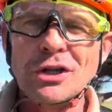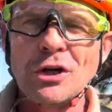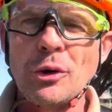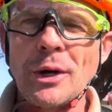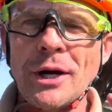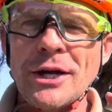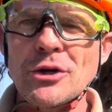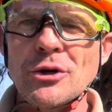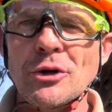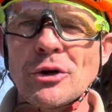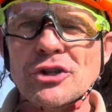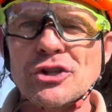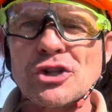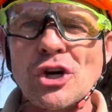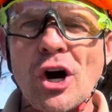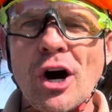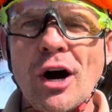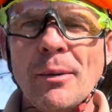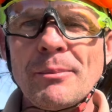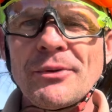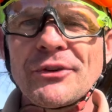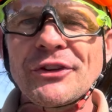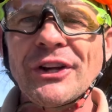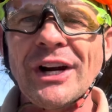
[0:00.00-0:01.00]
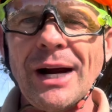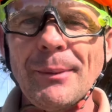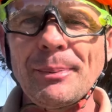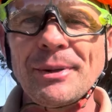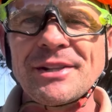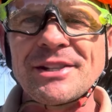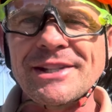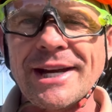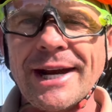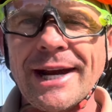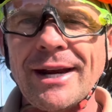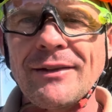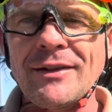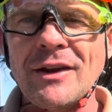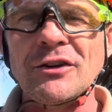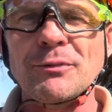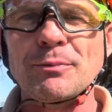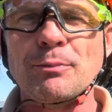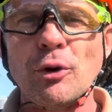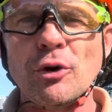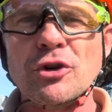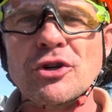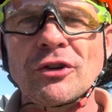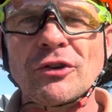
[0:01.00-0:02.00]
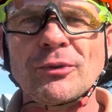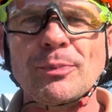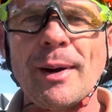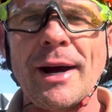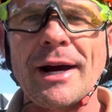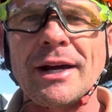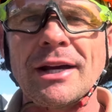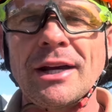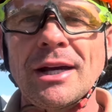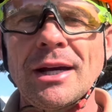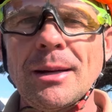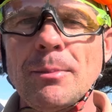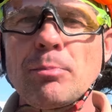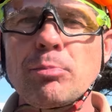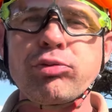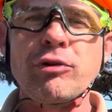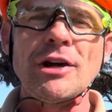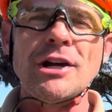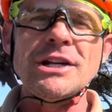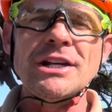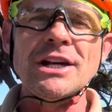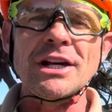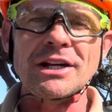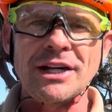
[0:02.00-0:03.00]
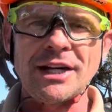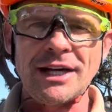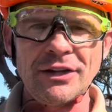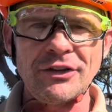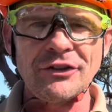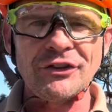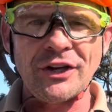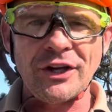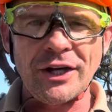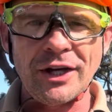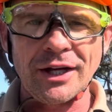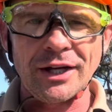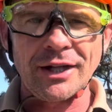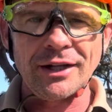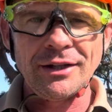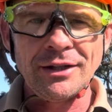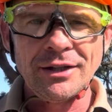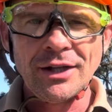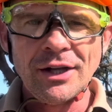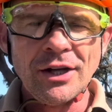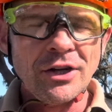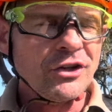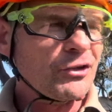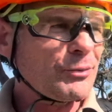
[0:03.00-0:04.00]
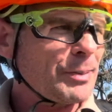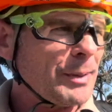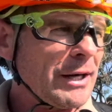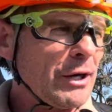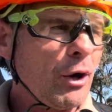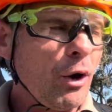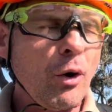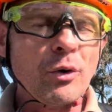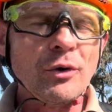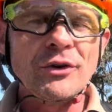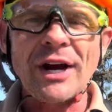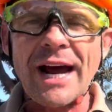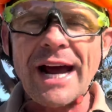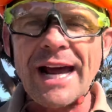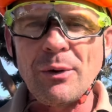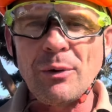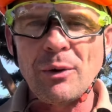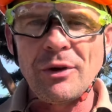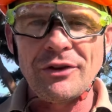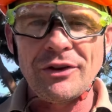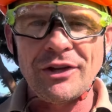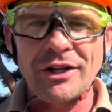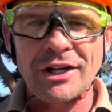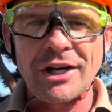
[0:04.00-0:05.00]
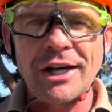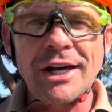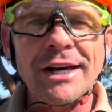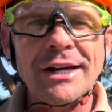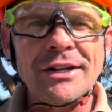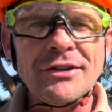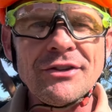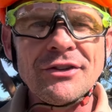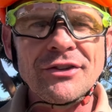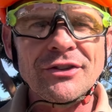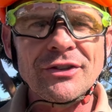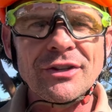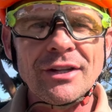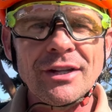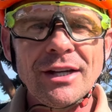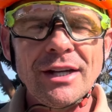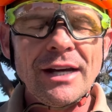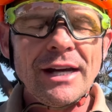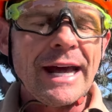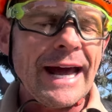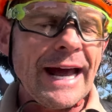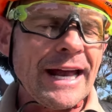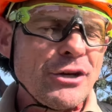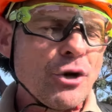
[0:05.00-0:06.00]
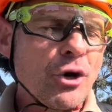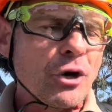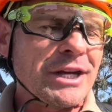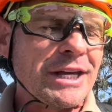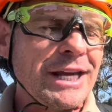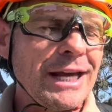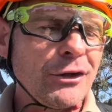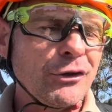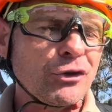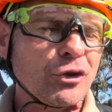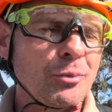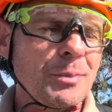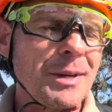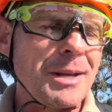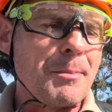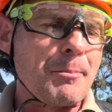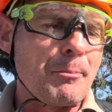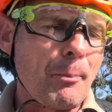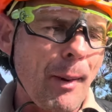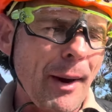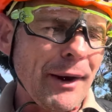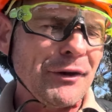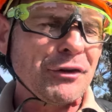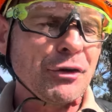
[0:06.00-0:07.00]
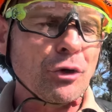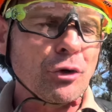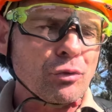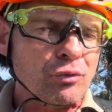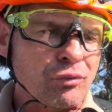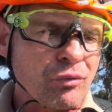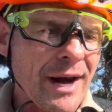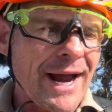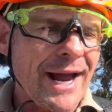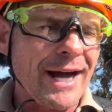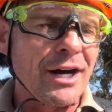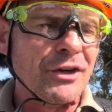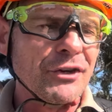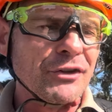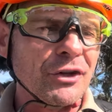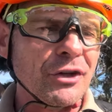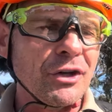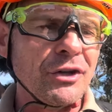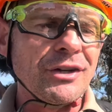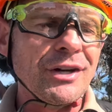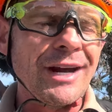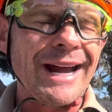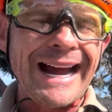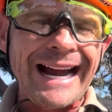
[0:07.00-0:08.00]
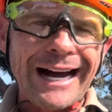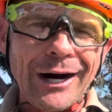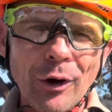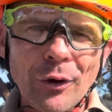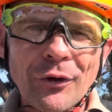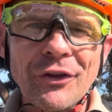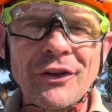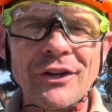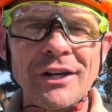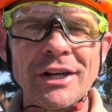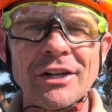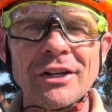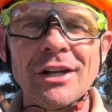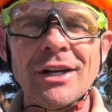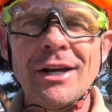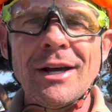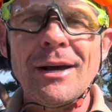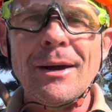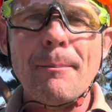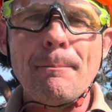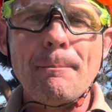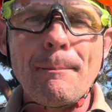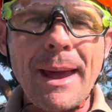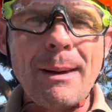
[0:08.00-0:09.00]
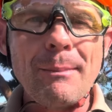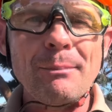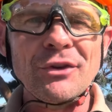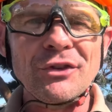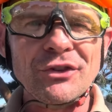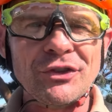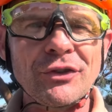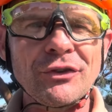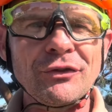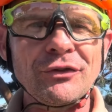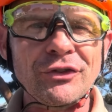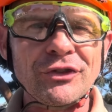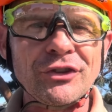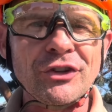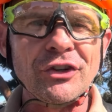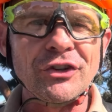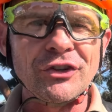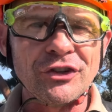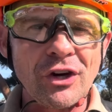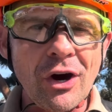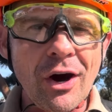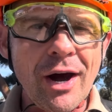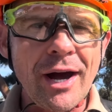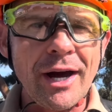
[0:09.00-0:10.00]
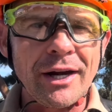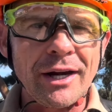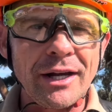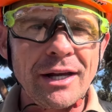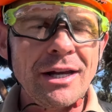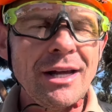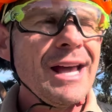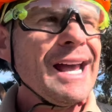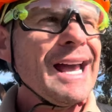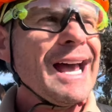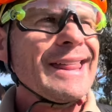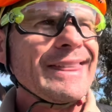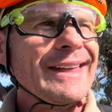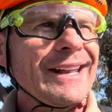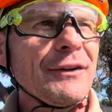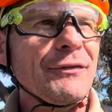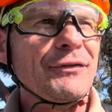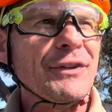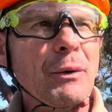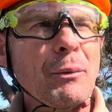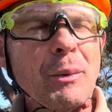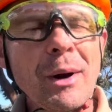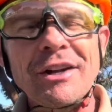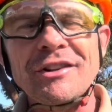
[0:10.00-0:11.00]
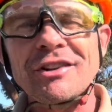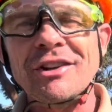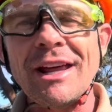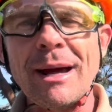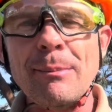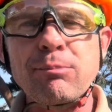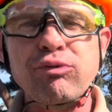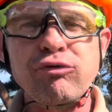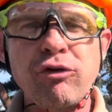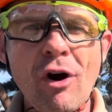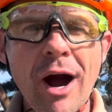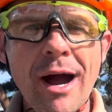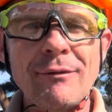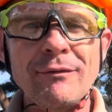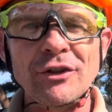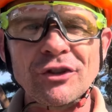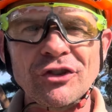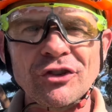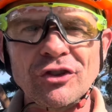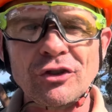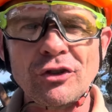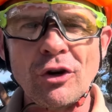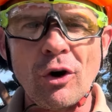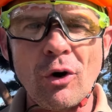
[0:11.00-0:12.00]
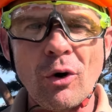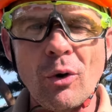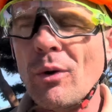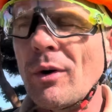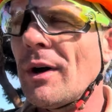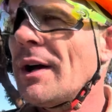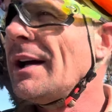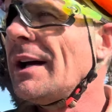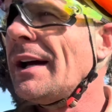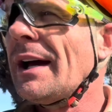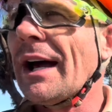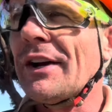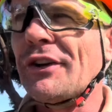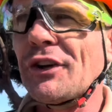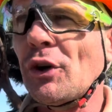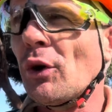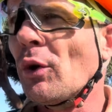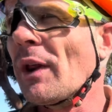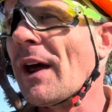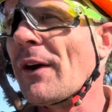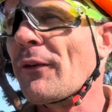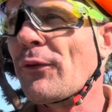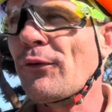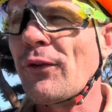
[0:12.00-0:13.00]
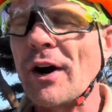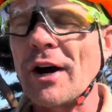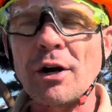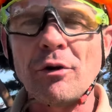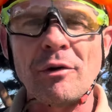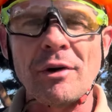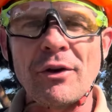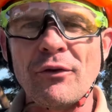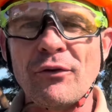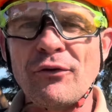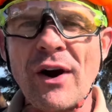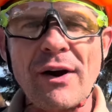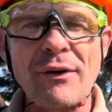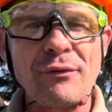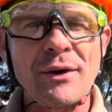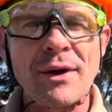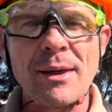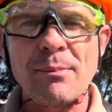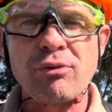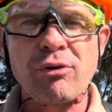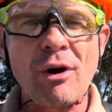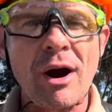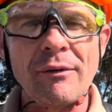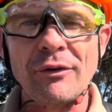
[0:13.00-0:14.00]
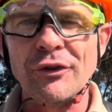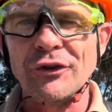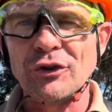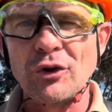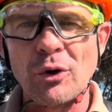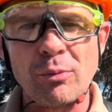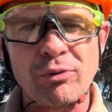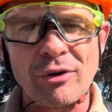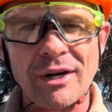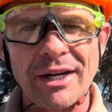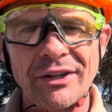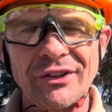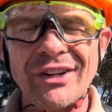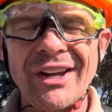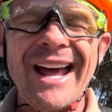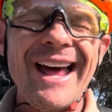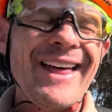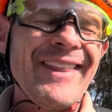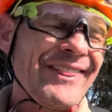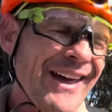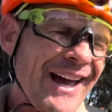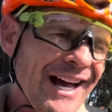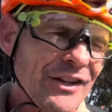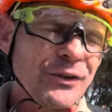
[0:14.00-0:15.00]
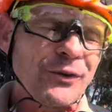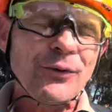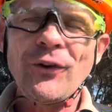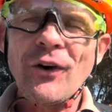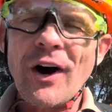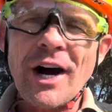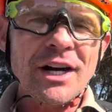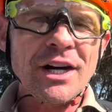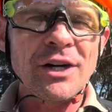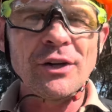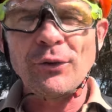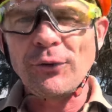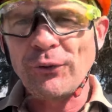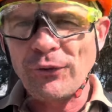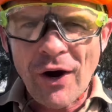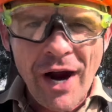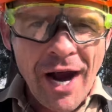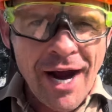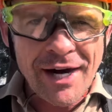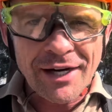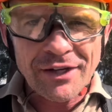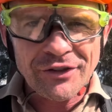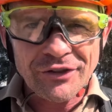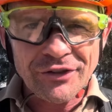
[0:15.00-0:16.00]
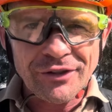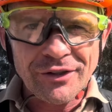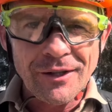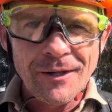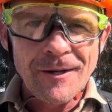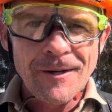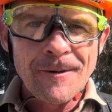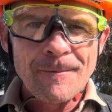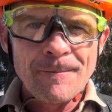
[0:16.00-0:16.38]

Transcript: quit your job, set up a tent in these bushes back here, bring your kids here, spend all day with your kids, and your kids will be better rounded, healthier members of society than if they went to that private school and did all that fuckery and faffery that private school brings. That's fucking facts.